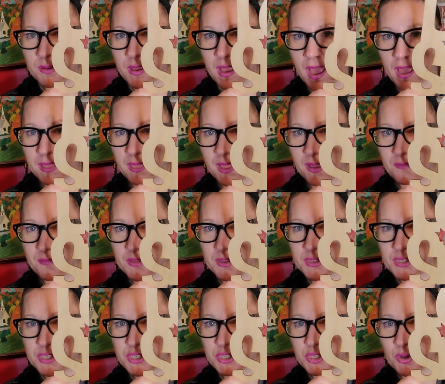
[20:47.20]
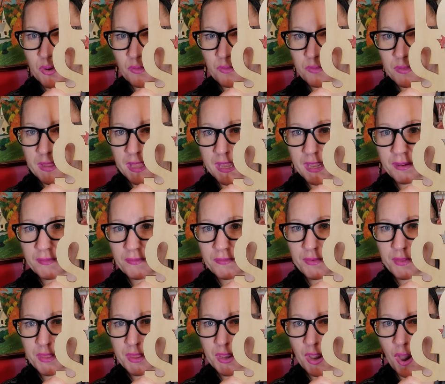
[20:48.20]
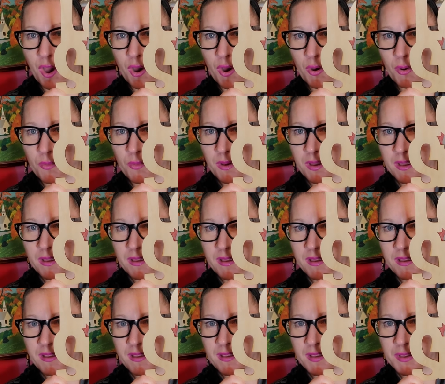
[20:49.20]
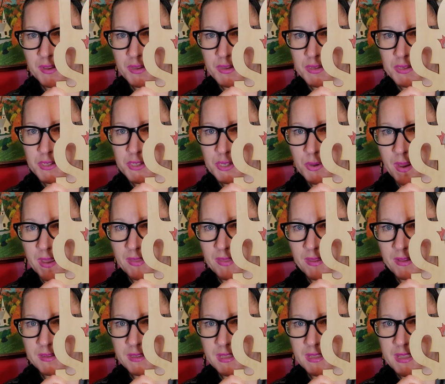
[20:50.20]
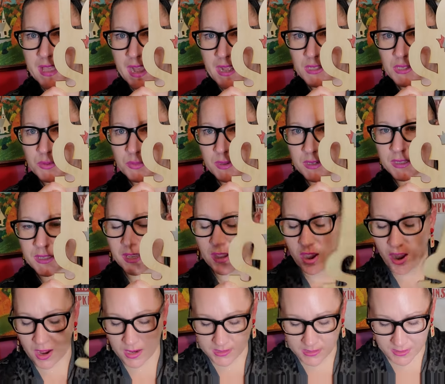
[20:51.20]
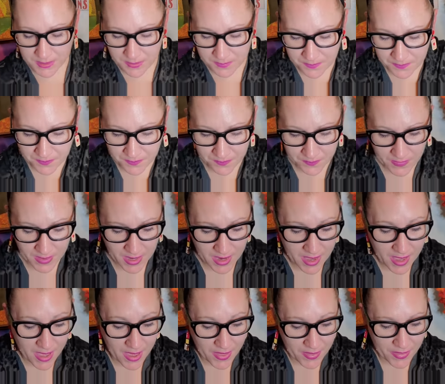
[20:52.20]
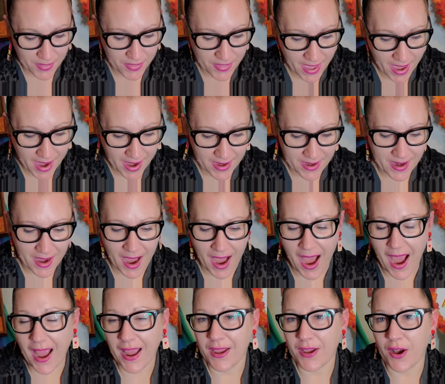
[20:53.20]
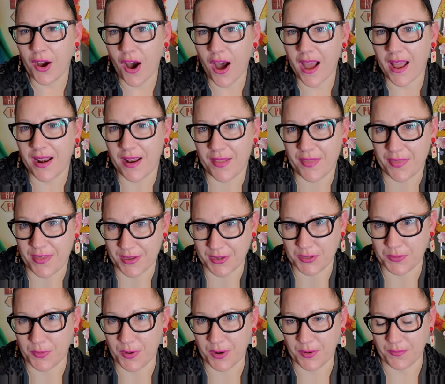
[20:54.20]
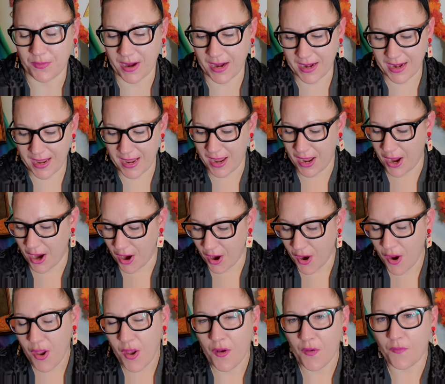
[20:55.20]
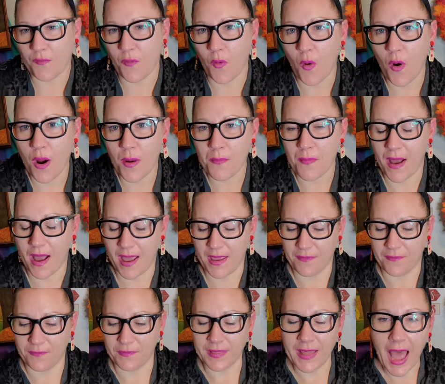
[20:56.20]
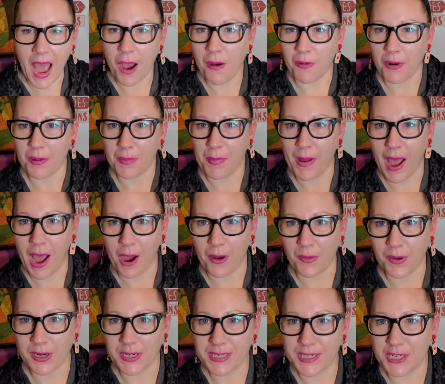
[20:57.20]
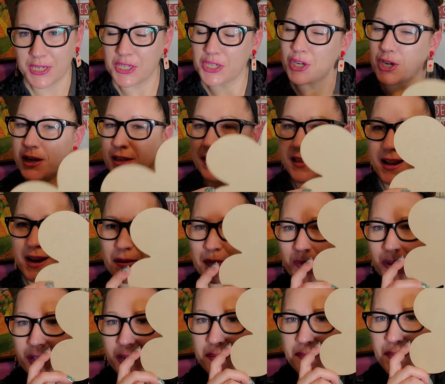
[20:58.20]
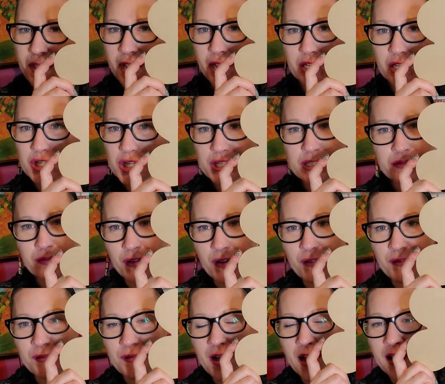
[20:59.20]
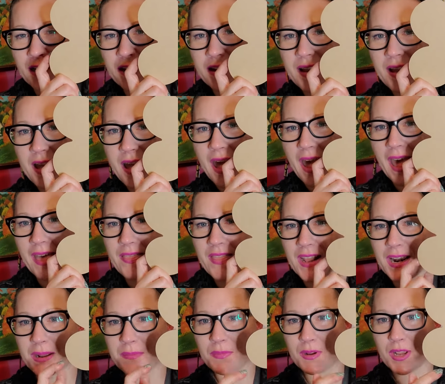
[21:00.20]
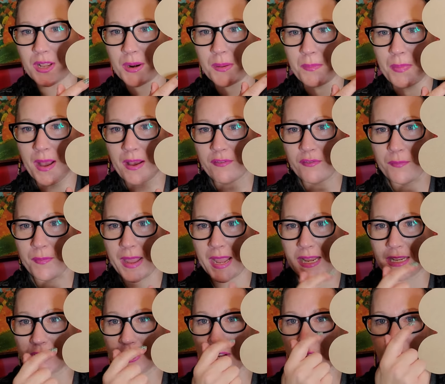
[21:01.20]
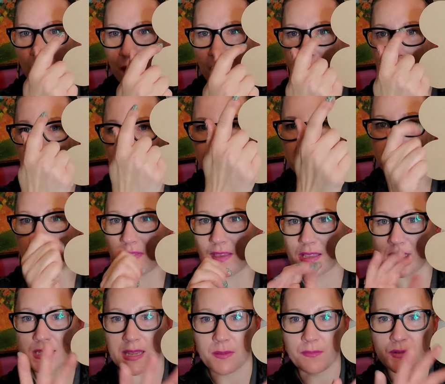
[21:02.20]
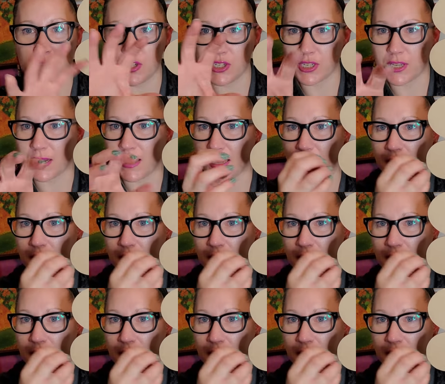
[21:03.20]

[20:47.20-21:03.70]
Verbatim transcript: I love the snowflake for the O. So I think that that's really awesome. Then I got this one right here for my Flower Power t-shirt that I'm going to make just for fun. And then I'm going to puff paint around this. I'm just going to